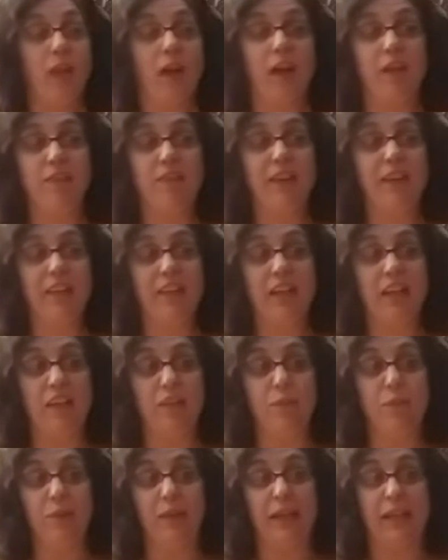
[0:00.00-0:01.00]
finally
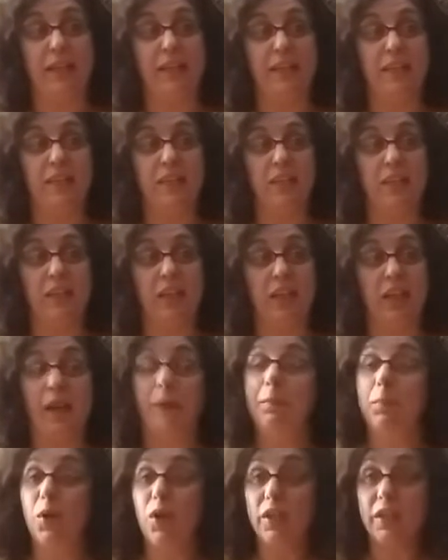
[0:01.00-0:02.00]
have planned
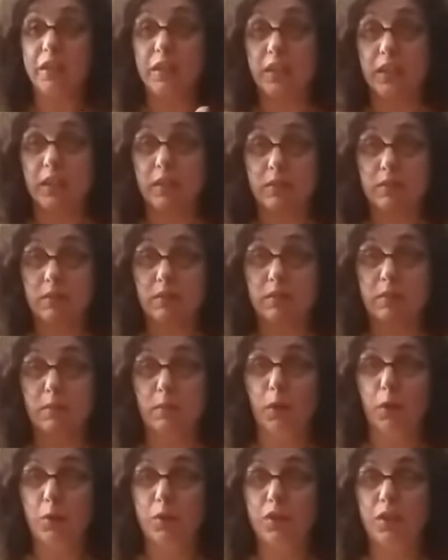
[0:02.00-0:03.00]
and booked
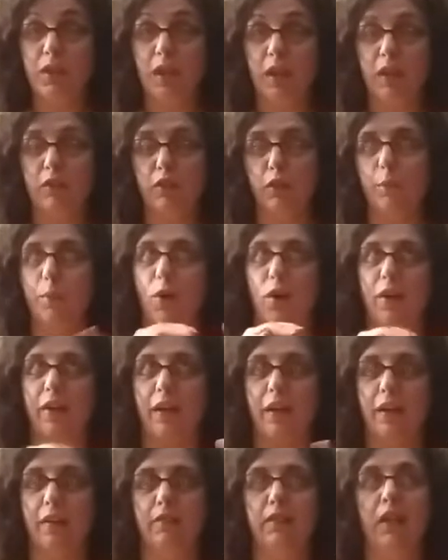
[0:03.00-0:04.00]
most of a part
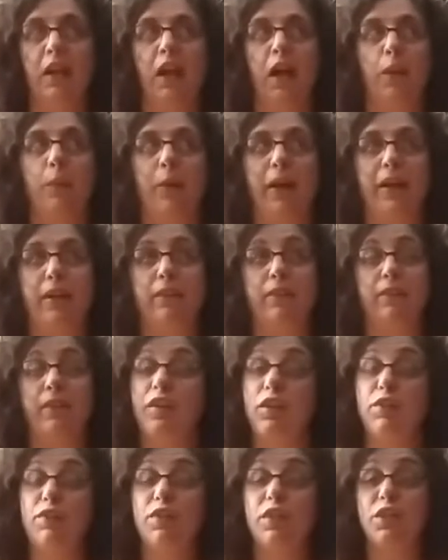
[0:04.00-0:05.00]
of my very
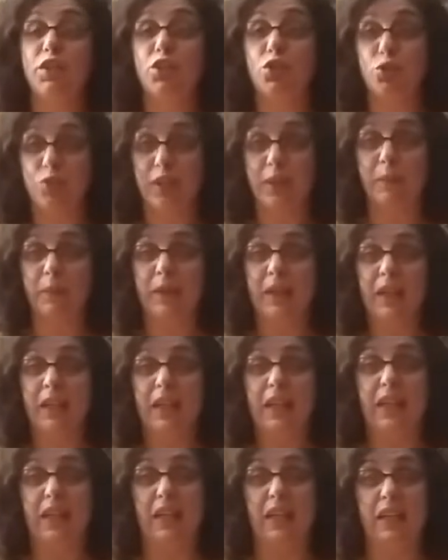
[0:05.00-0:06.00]
first trip
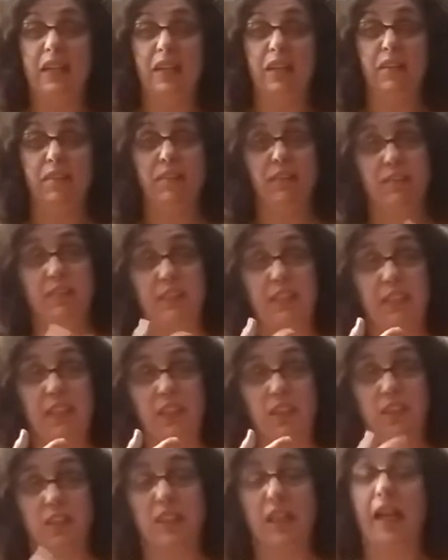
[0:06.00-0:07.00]
in 15
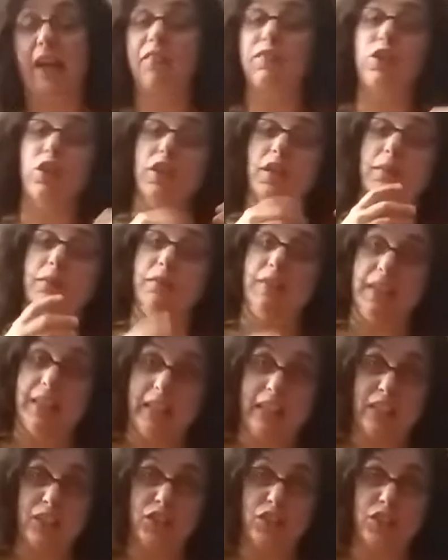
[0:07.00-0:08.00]
years. I have gone on
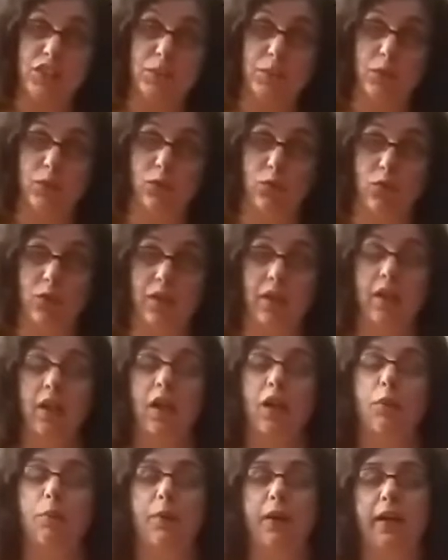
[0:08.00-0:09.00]
vacations before,
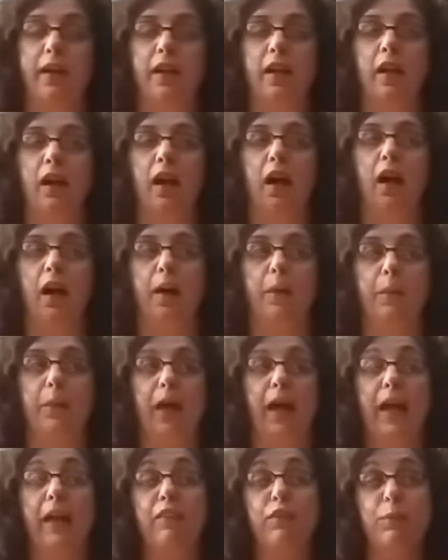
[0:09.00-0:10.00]
but
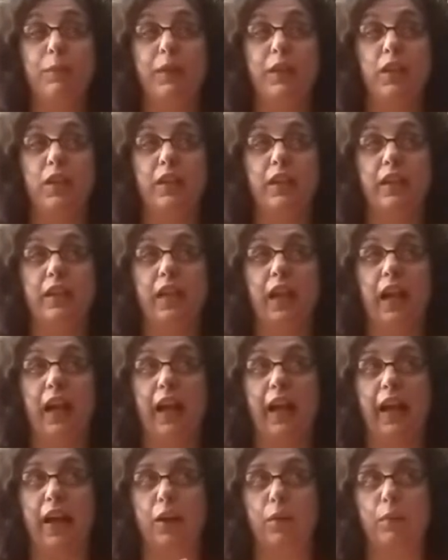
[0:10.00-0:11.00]
I haven't been on an
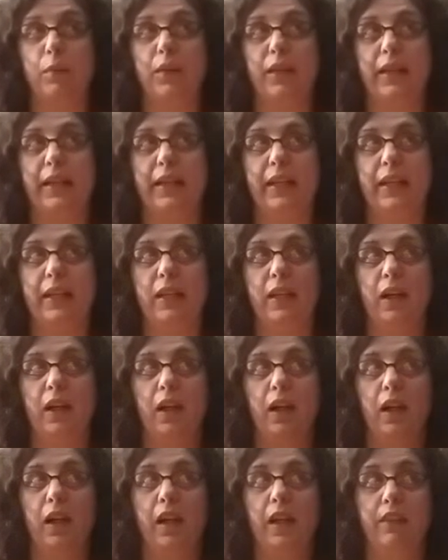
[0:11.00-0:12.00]
airplane
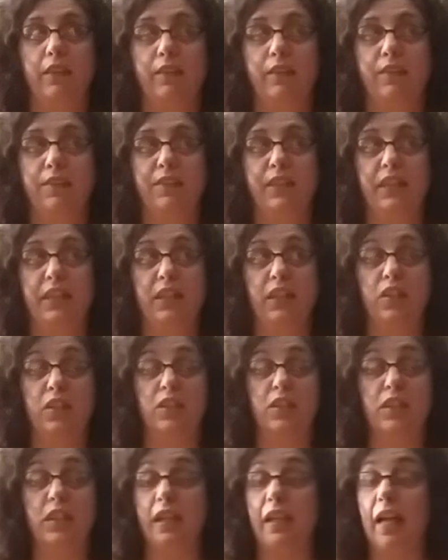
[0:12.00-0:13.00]
in 15
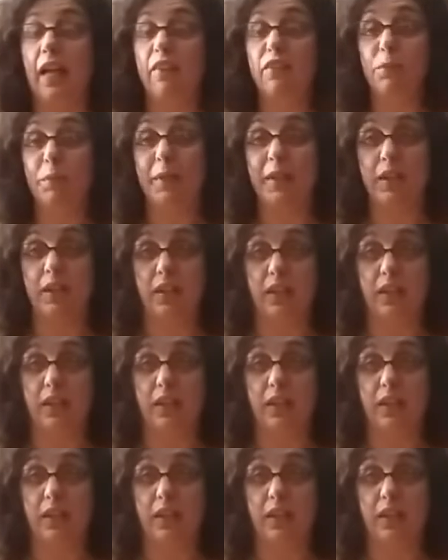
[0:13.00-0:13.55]
years, and I haven't been on an